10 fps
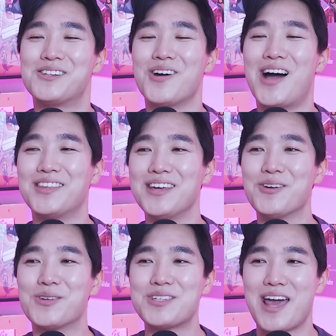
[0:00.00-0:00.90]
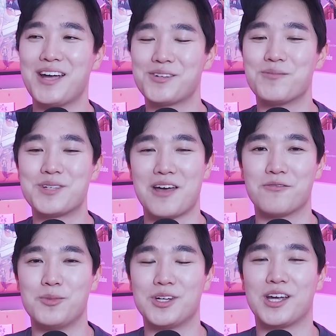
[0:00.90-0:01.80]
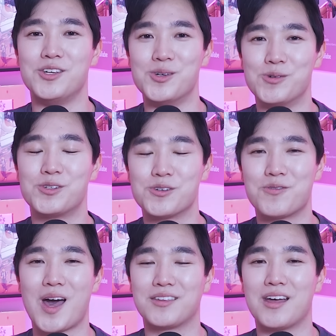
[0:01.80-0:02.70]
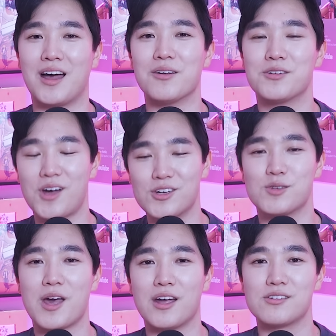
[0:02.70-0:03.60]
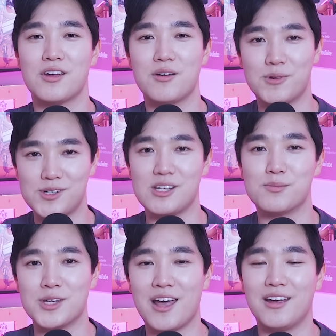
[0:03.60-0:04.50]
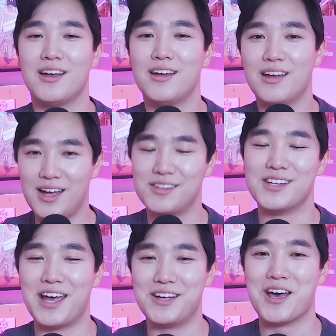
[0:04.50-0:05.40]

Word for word: So I think it will take some time for me to get used to the fact that Sasha Banks, Mercedes Moné is an A E